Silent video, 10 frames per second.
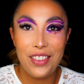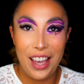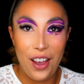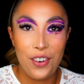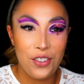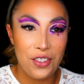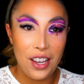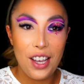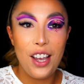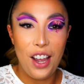the house
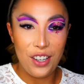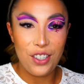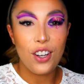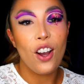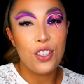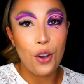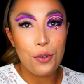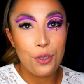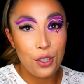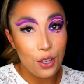and she got
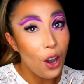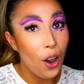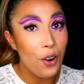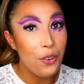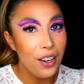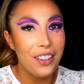told to go